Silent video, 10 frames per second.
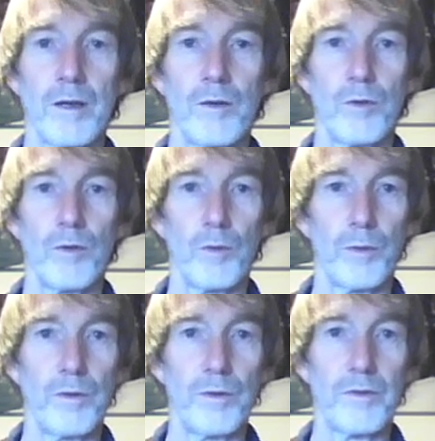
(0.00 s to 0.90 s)

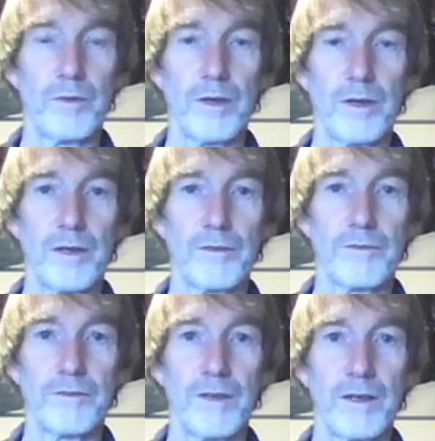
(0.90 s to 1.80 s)

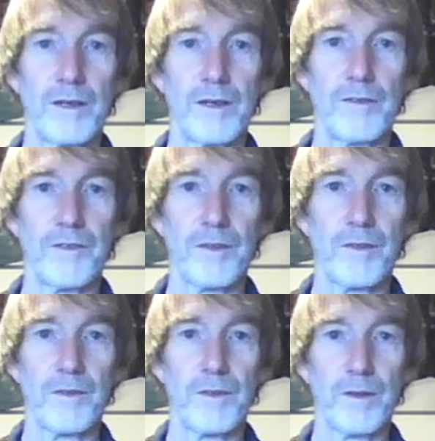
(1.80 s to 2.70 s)
0.305,
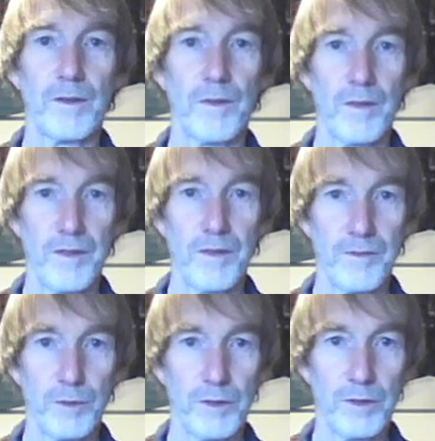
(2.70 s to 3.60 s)
66, let's have a
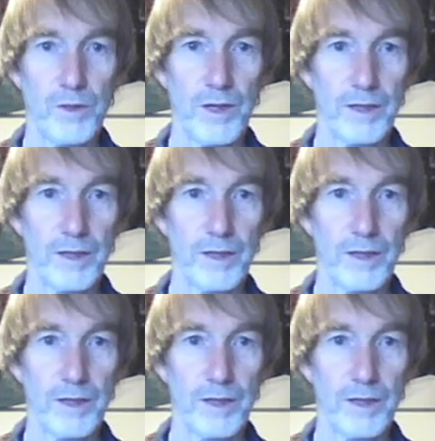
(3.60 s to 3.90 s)
quick check.